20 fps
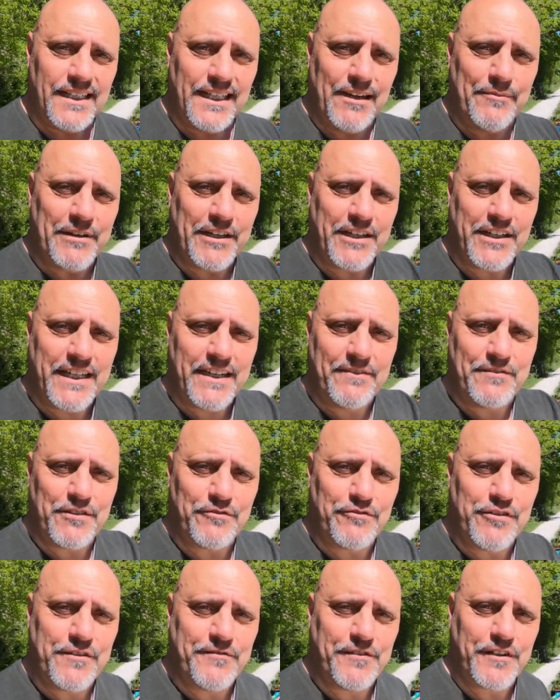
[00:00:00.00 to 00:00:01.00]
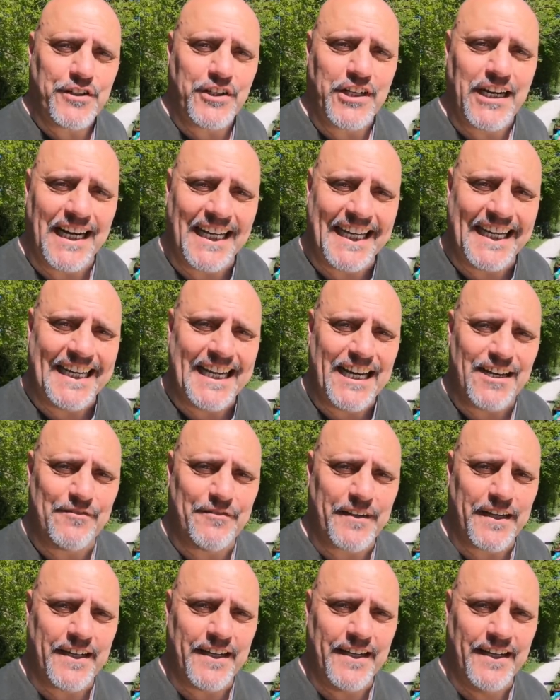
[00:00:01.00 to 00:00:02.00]
Then we give the roof a good clean
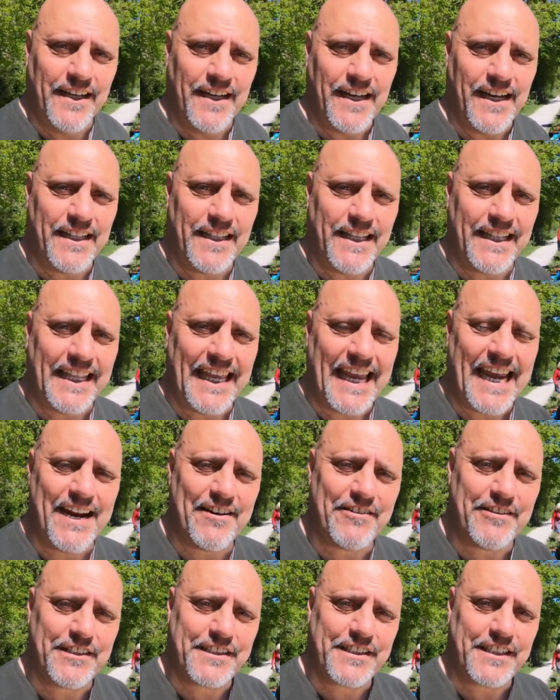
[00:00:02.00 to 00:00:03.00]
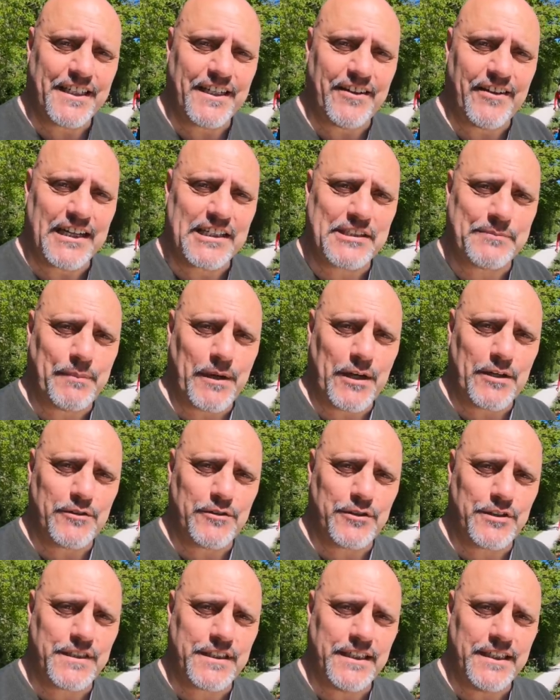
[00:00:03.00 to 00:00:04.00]
over and then the areas that are
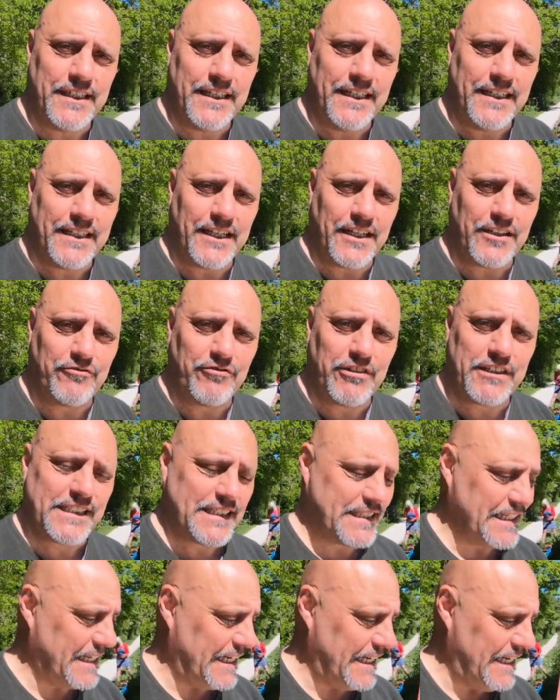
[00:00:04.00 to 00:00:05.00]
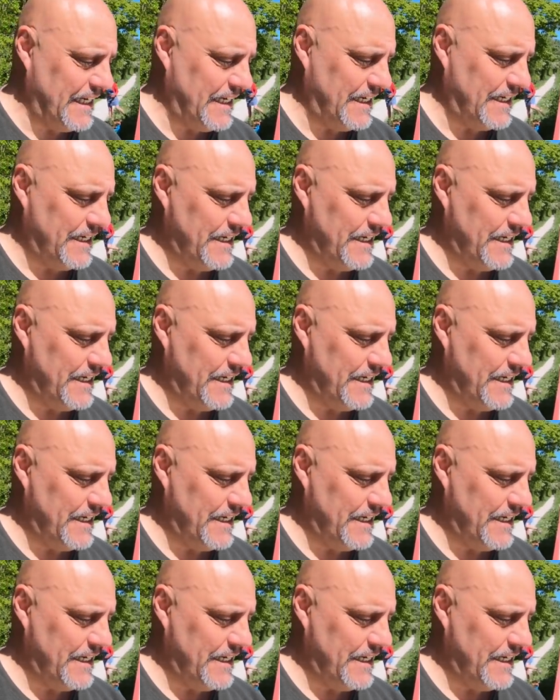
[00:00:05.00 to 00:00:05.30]
exposed, that are rusty,